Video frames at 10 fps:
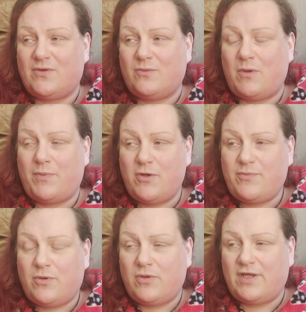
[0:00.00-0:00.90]
We were
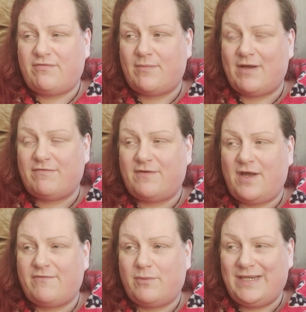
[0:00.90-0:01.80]
both poorly for about
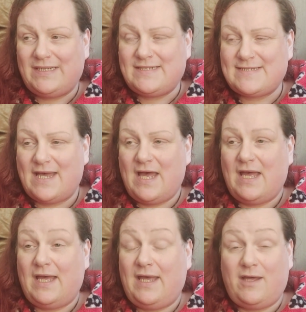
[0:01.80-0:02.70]
5 weeks.
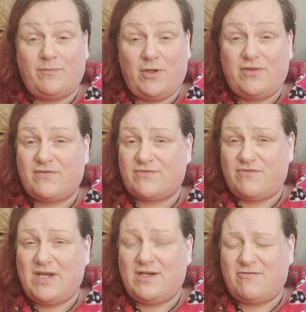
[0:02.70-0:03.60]
It hit both of us
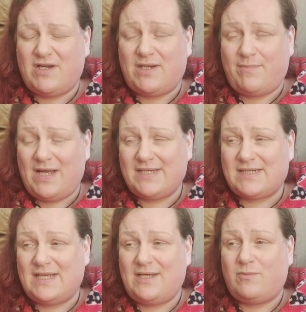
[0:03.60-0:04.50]
really, really
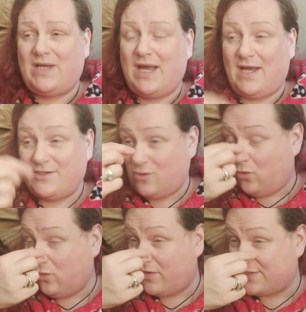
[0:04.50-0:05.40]
badly. We had
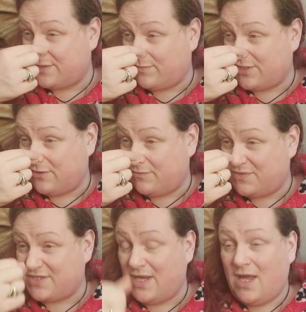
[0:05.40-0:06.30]
all of the
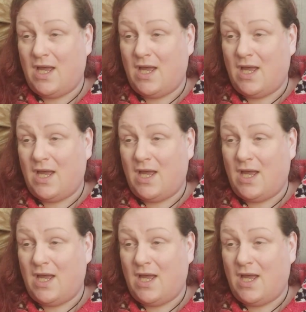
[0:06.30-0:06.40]
symptoms,